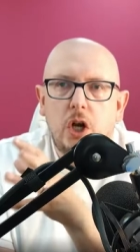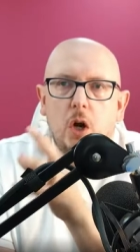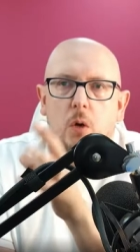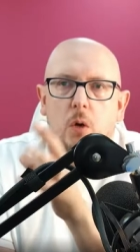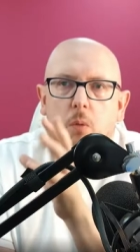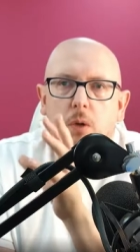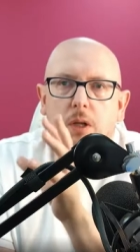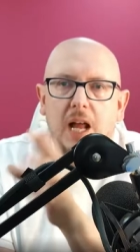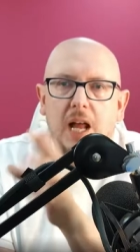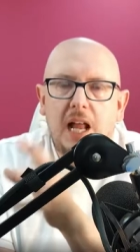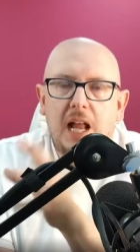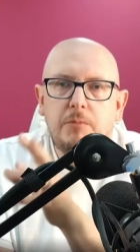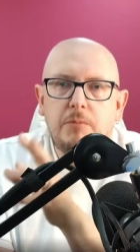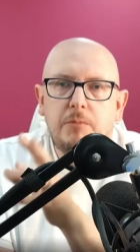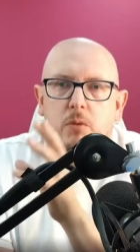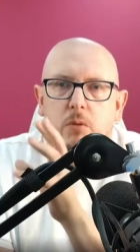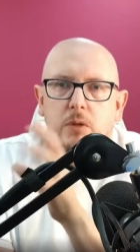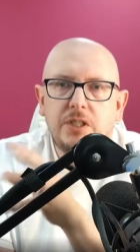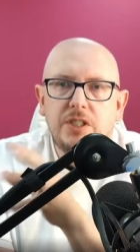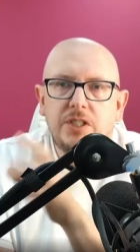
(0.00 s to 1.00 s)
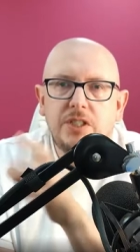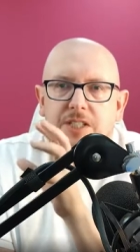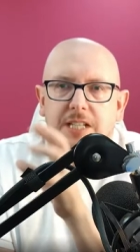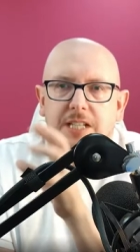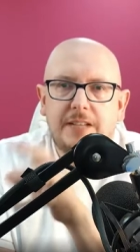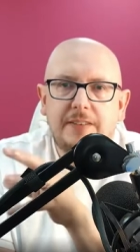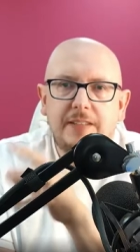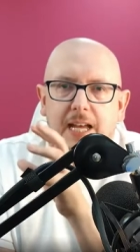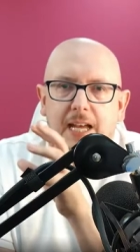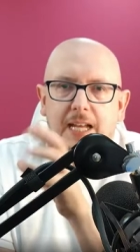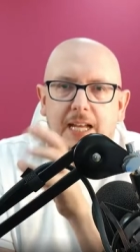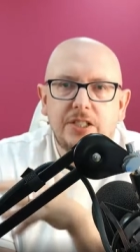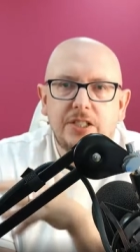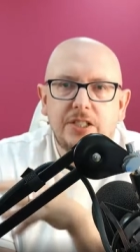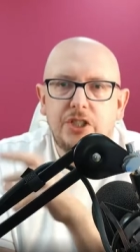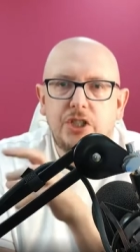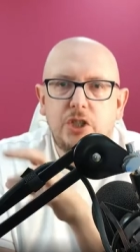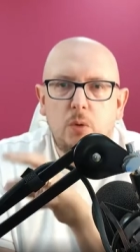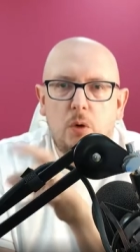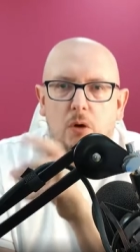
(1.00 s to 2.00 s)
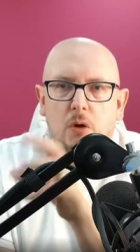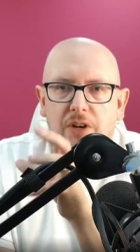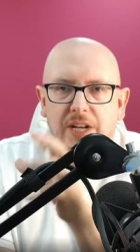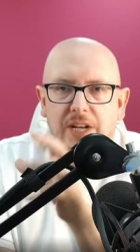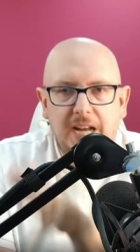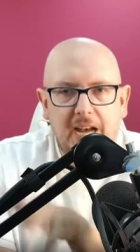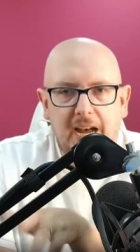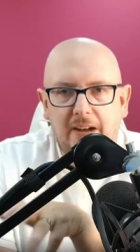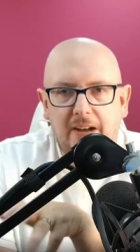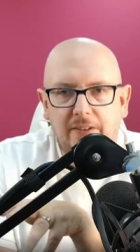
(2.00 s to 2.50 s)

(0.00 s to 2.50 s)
will help you understand the answers you already have.